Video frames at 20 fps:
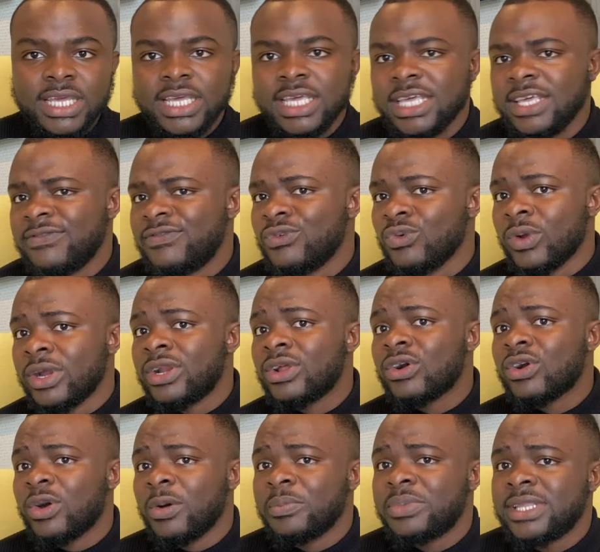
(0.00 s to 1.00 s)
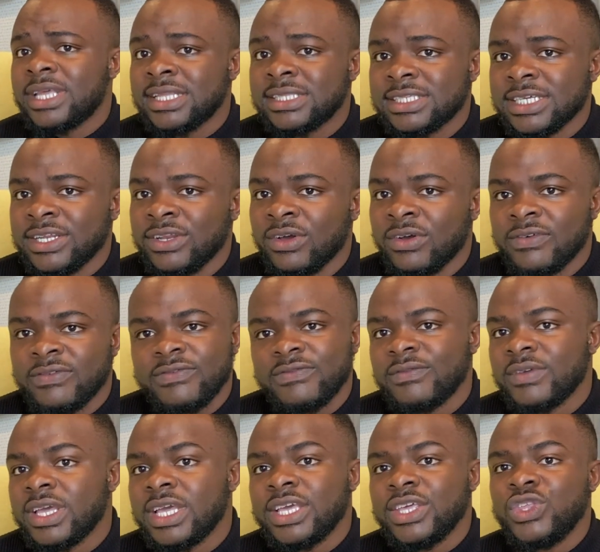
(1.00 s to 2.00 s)
If you were not competent enough,
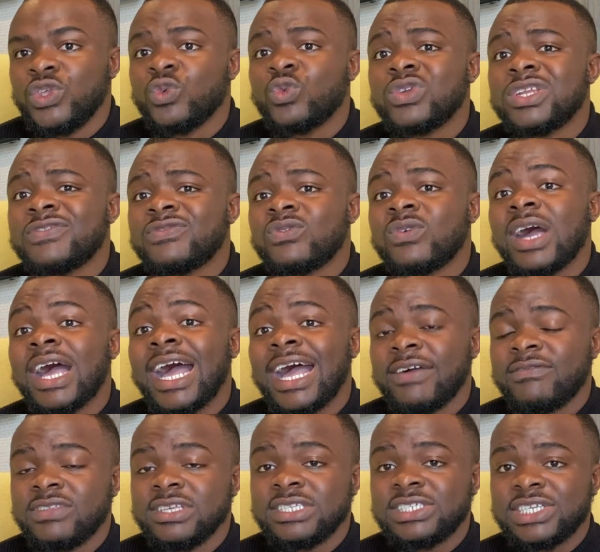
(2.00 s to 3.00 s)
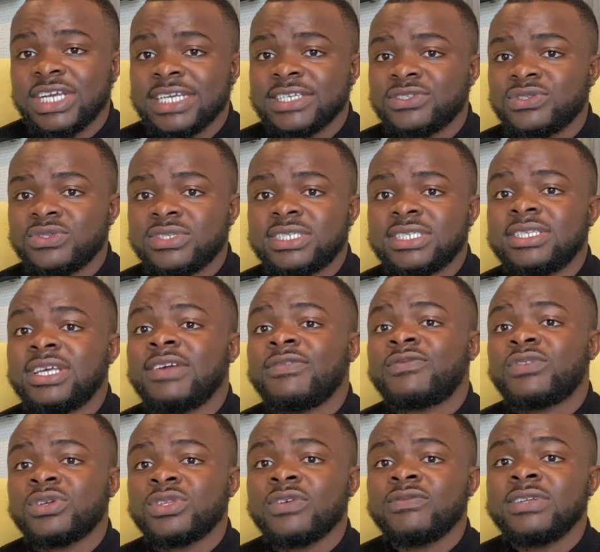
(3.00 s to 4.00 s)
you won't even have the chance to sit there in
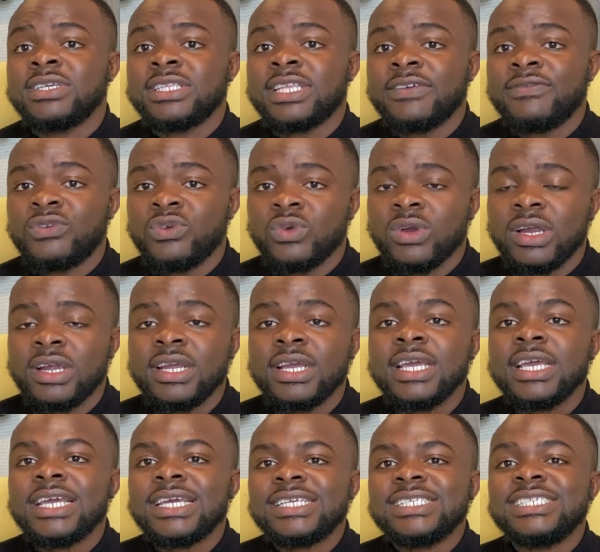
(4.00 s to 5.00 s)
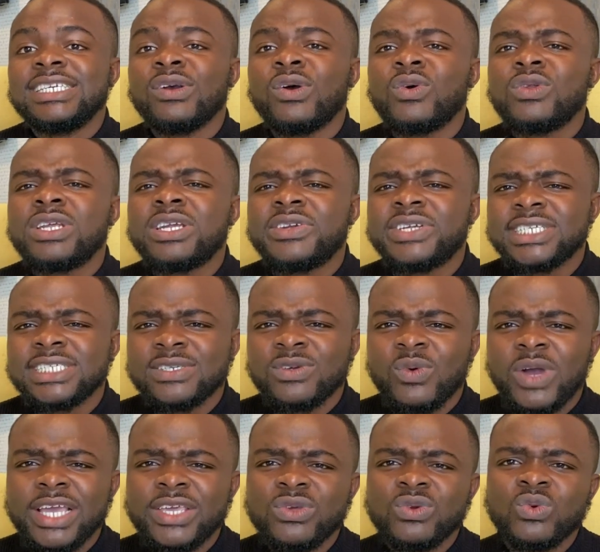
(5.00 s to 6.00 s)
front of the interviewer. The only reason
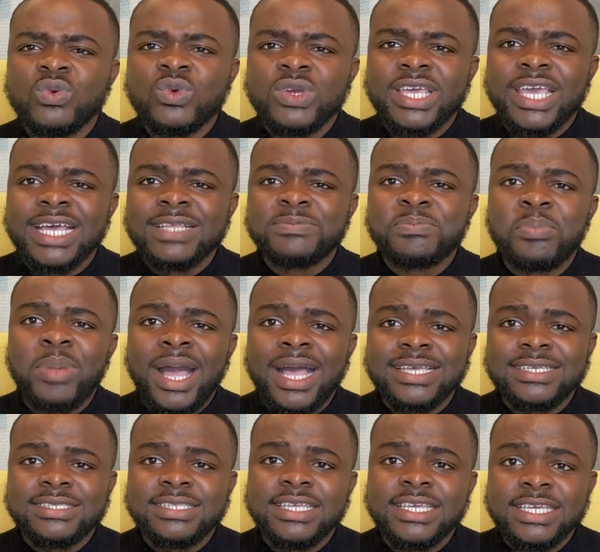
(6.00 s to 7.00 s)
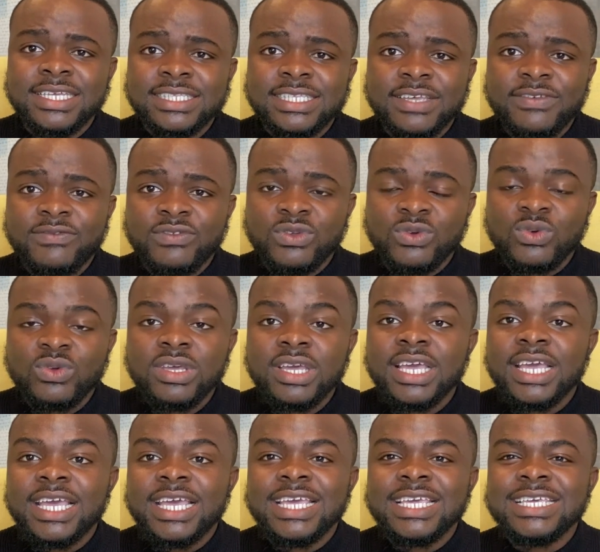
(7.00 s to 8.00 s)
why you get past the interview
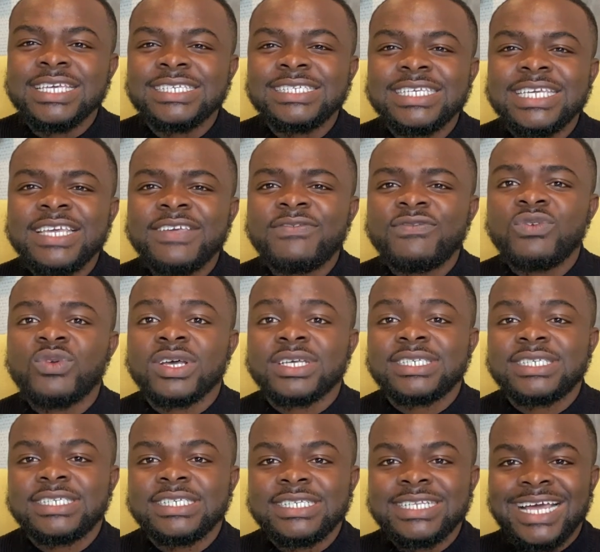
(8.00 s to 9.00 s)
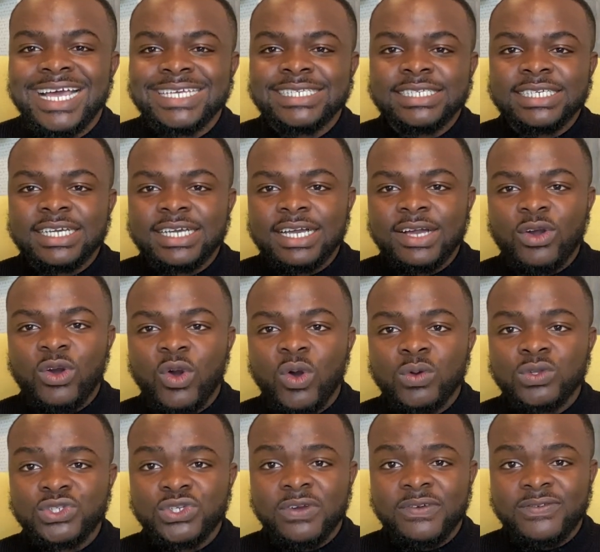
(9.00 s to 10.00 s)
is if you're seen as a
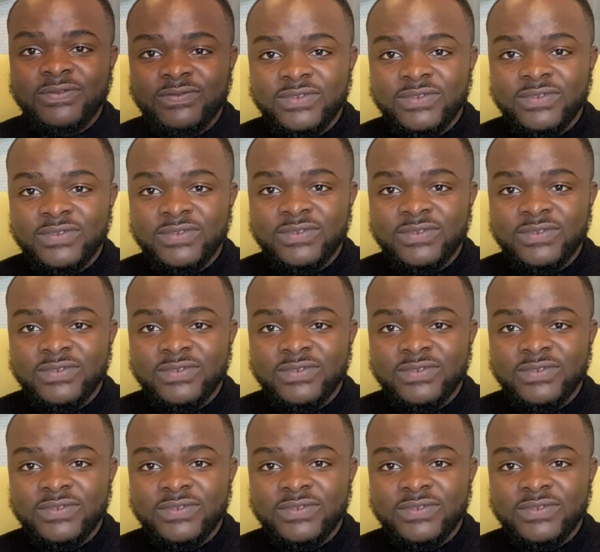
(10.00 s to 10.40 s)
culture fit.